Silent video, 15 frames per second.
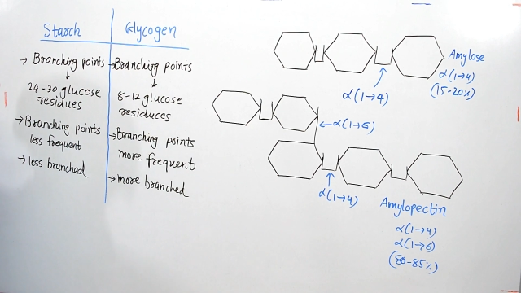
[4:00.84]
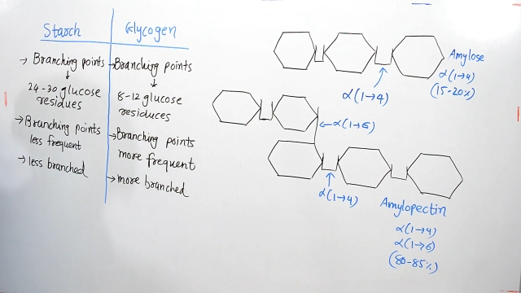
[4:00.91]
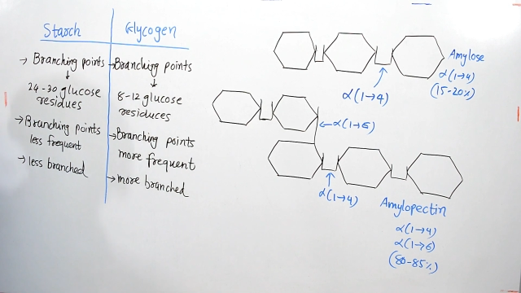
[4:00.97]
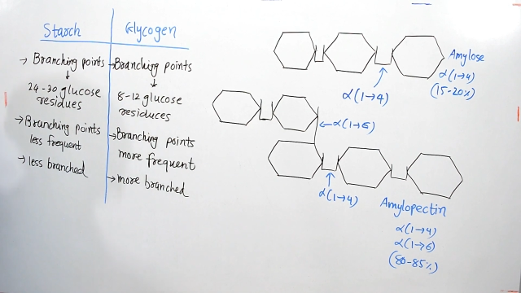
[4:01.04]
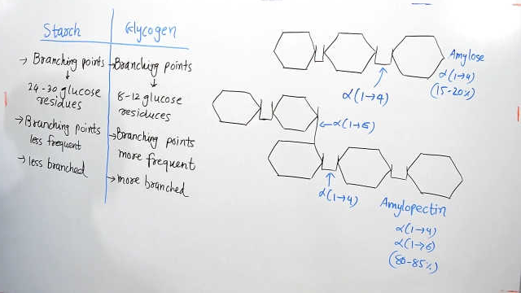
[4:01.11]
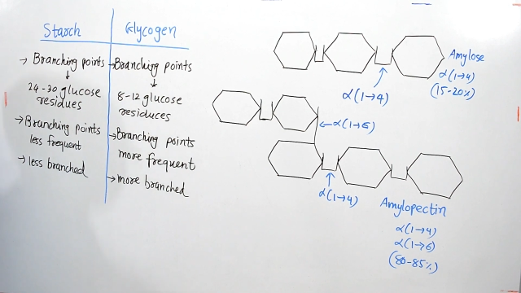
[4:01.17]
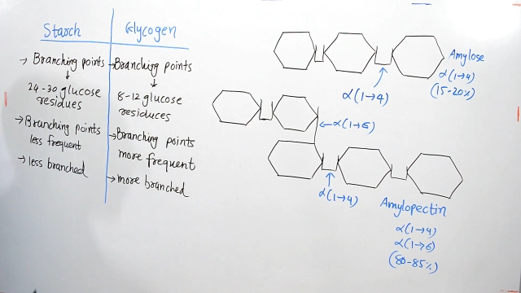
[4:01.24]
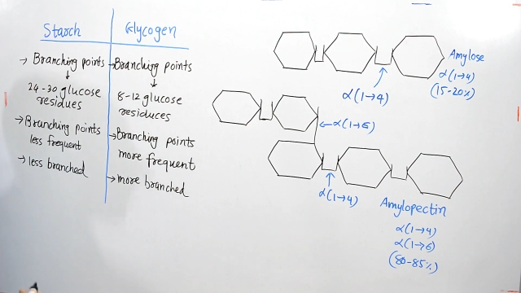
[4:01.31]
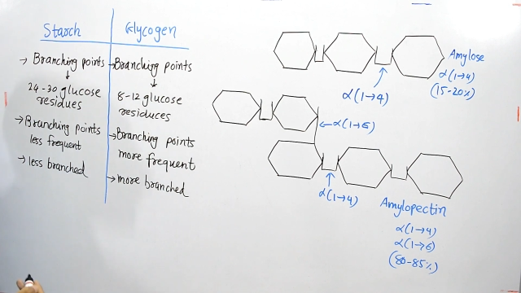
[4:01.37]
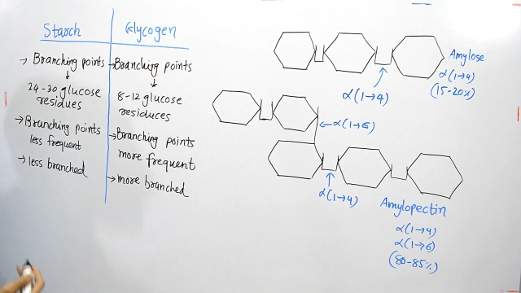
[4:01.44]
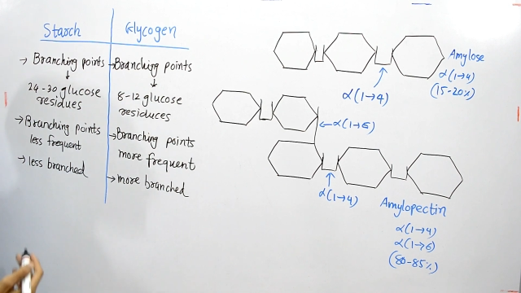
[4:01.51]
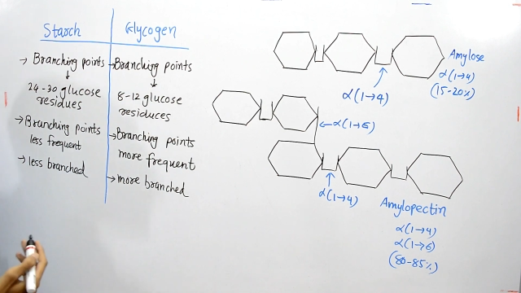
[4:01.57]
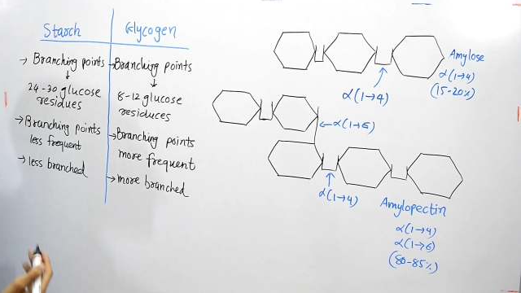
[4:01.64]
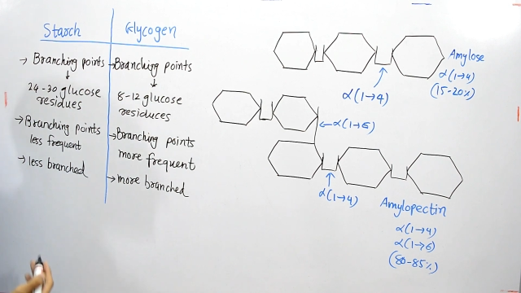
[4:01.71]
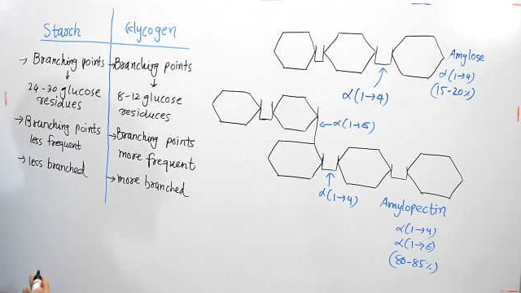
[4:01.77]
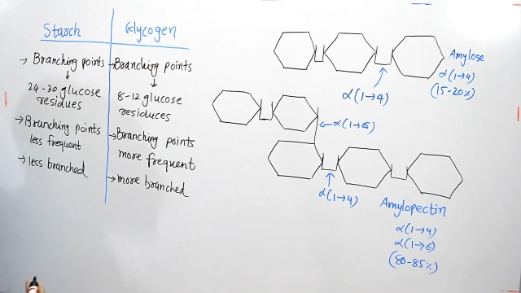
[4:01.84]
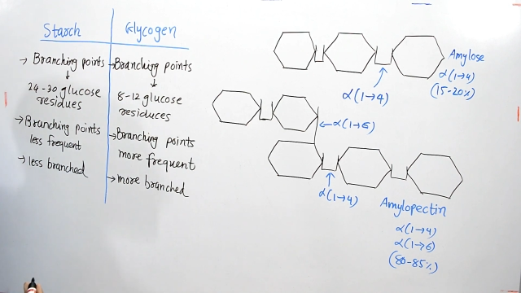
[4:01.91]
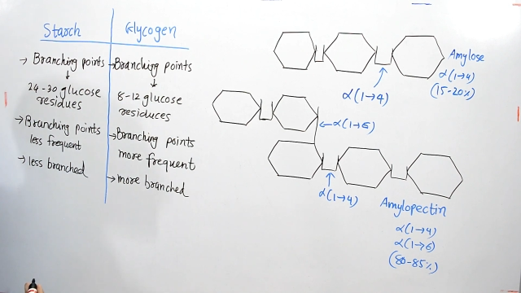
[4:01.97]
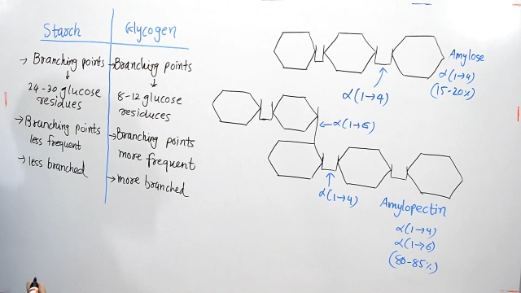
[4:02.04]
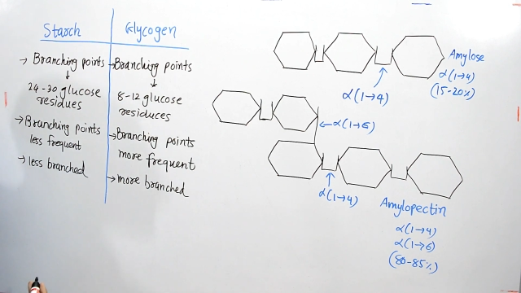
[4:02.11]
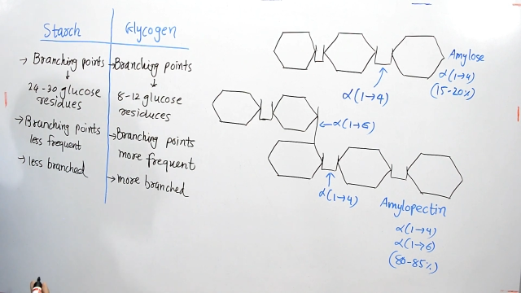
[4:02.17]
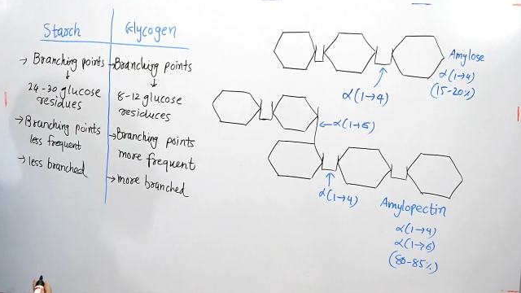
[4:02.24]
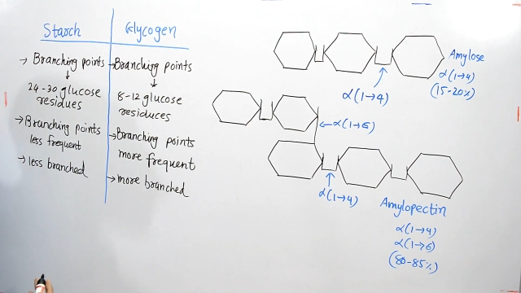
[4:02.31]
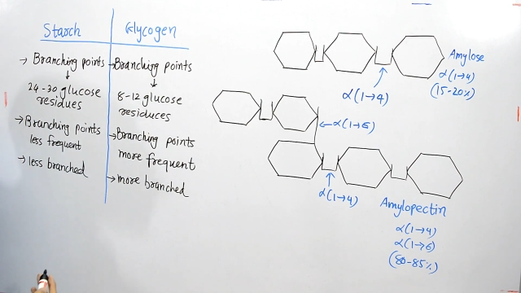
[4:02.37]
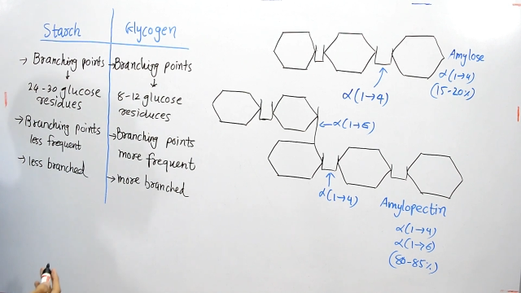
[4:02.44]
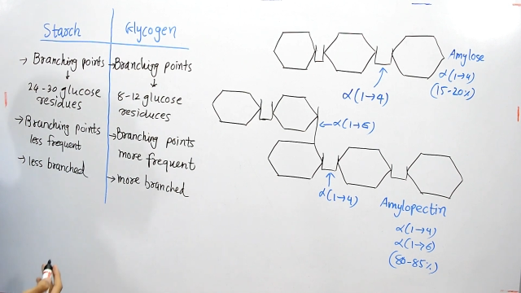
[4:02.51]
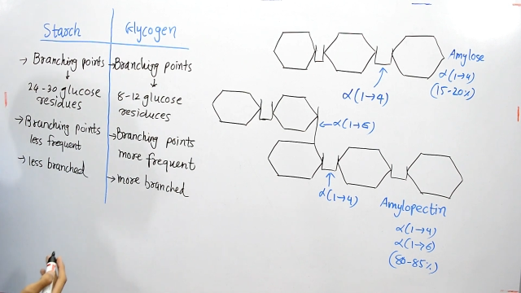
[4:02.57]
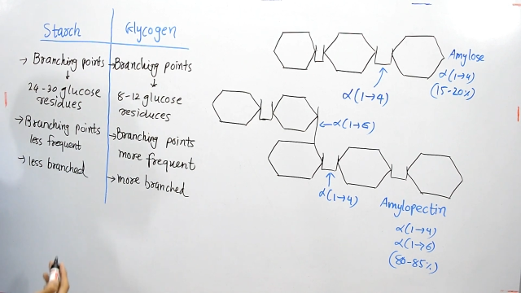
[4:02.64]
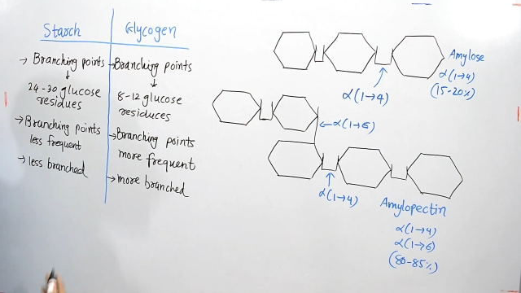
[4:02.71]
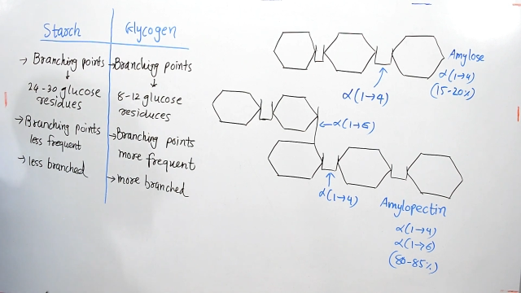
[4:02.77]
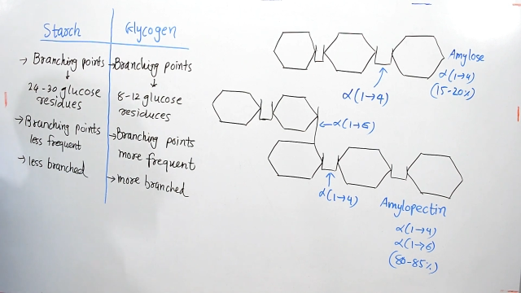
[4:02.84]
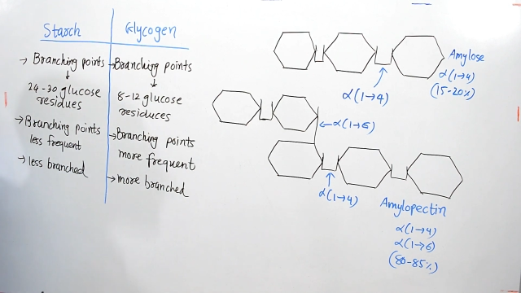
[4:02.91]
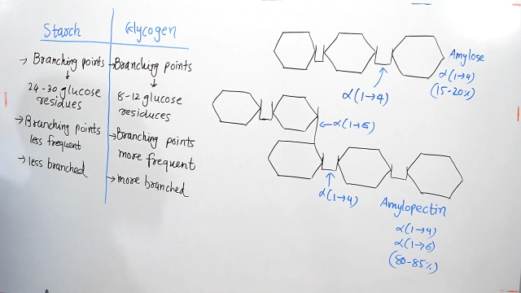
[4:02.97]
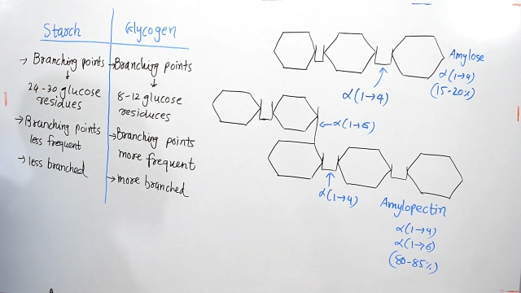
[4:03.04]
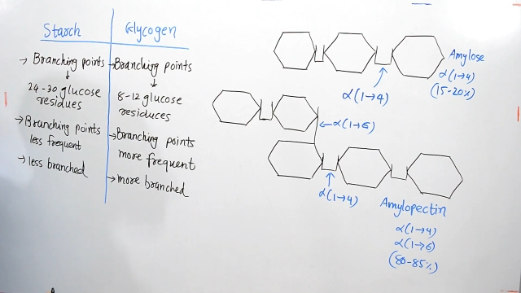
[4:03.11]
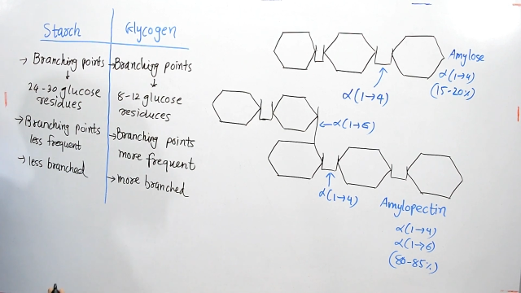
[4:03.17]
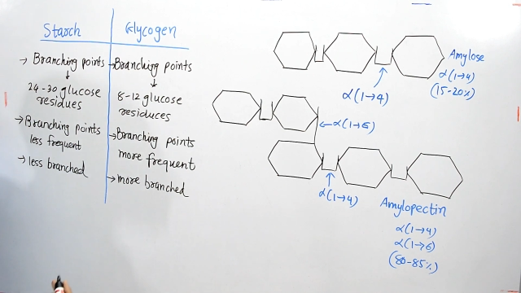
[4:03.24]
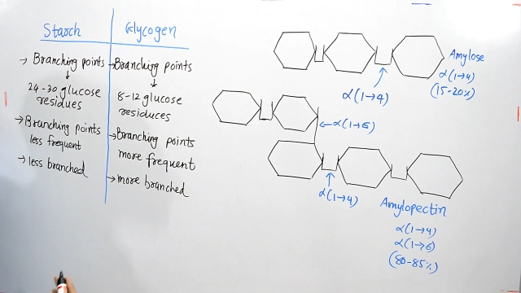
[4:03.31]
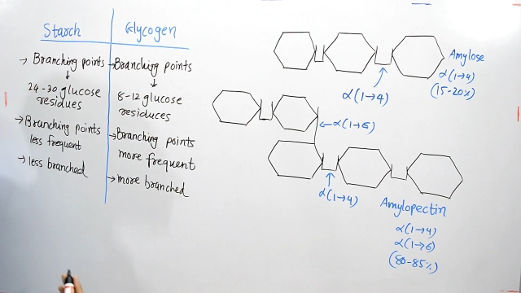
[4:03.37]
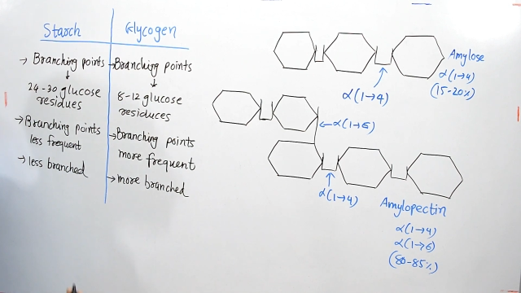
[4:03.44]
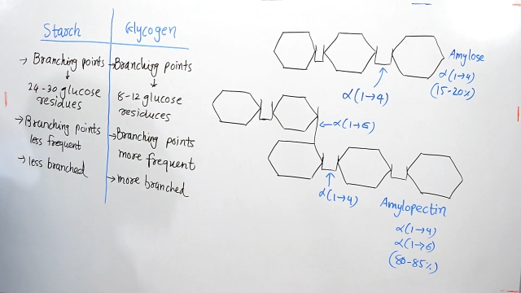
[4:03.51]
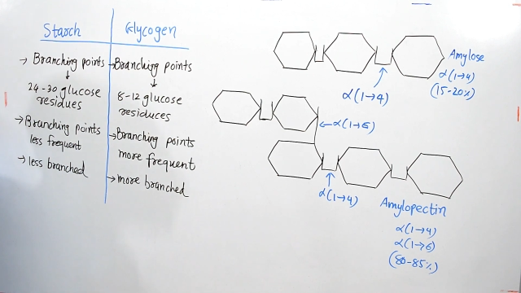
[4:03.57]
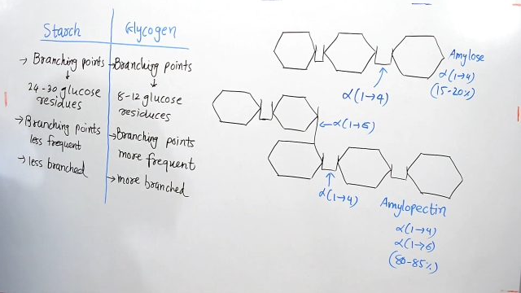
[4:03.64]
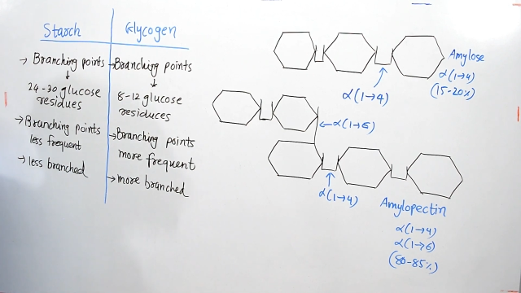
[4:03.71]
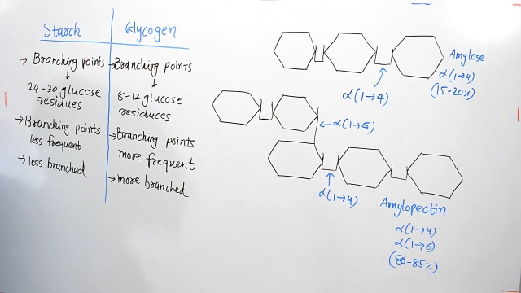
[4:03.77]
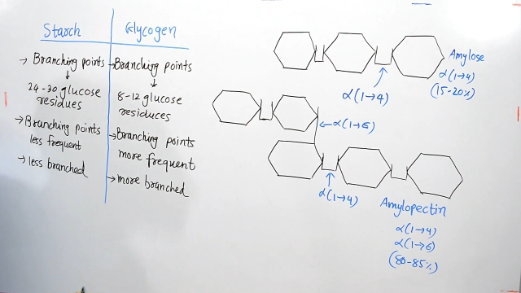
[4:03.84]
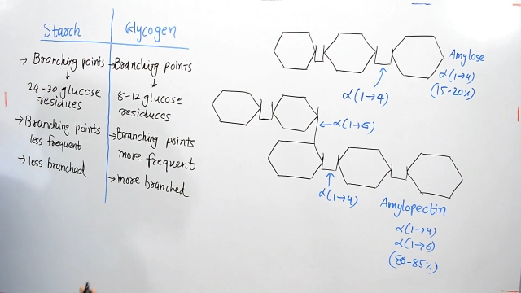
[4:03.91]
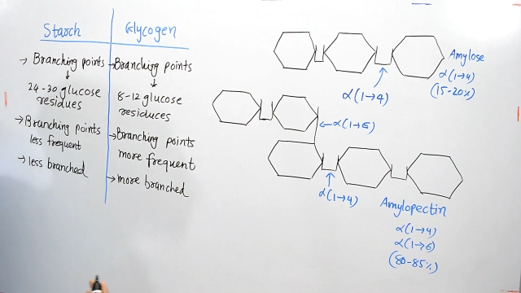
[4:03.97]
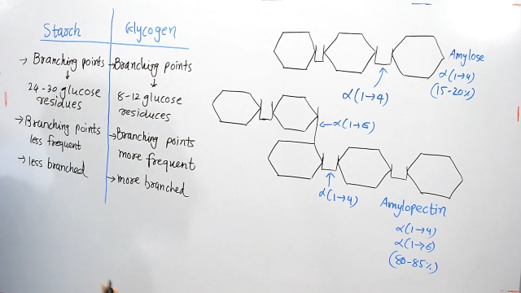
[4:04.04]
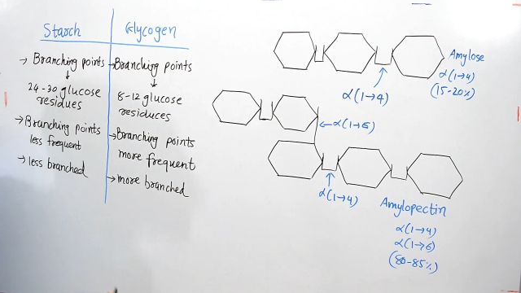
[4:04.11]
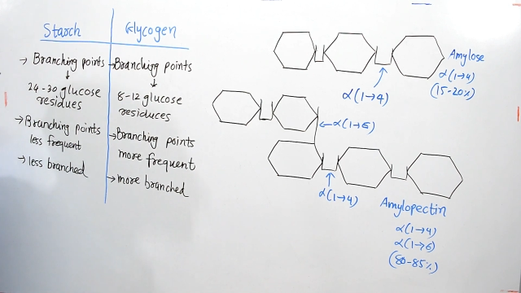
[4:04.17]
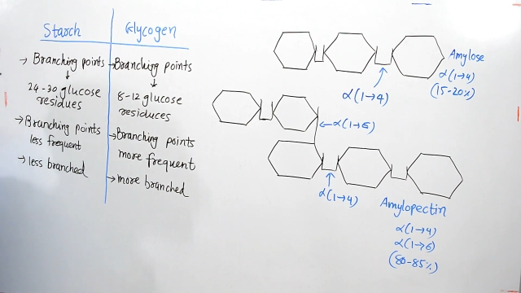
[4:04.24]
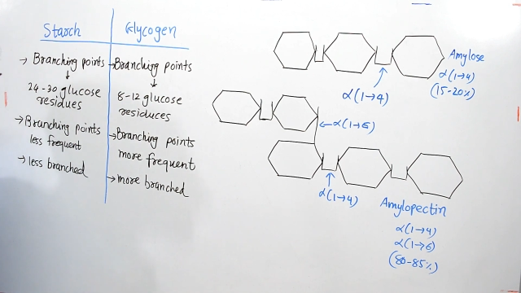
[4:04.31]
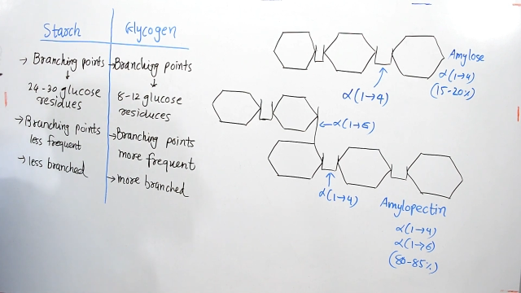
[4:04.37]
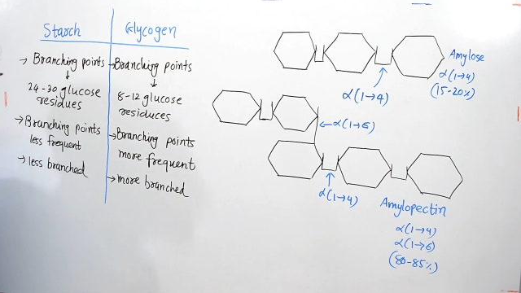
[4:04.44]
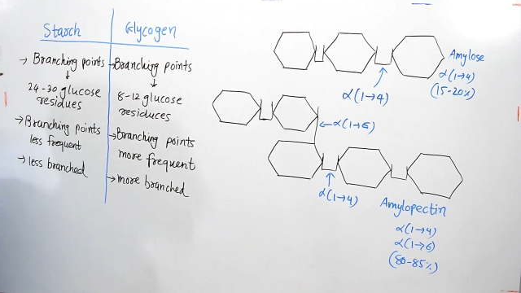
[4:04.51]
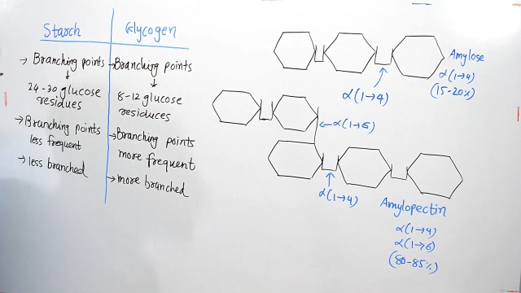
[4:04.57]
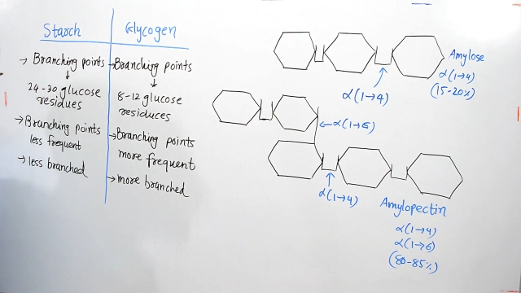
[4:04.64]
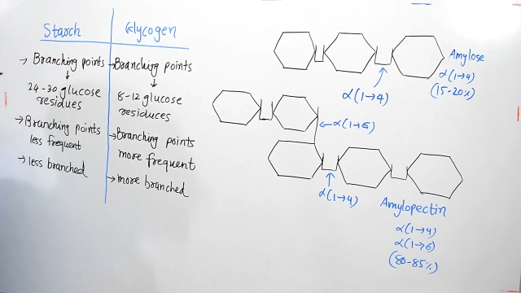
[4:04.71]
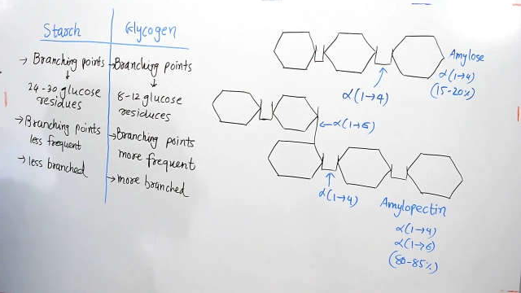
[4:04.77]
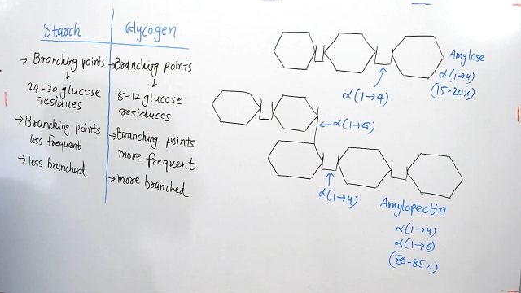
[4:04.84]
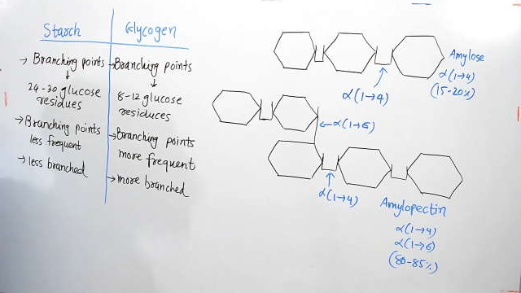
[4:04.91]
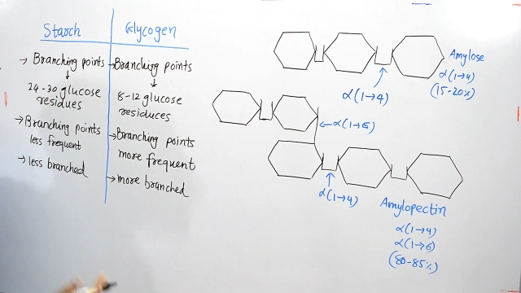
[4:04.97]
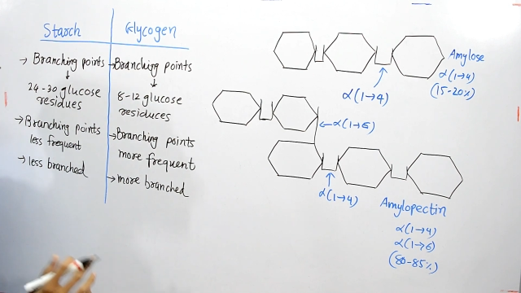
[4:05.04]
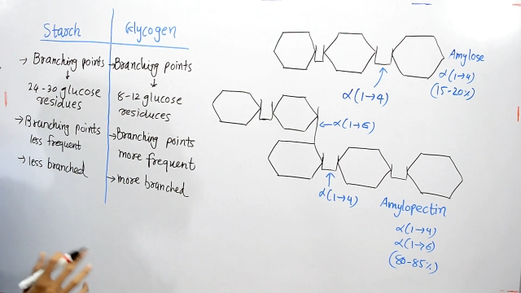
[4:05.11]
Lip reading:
No face is visible, so there are no lips to read.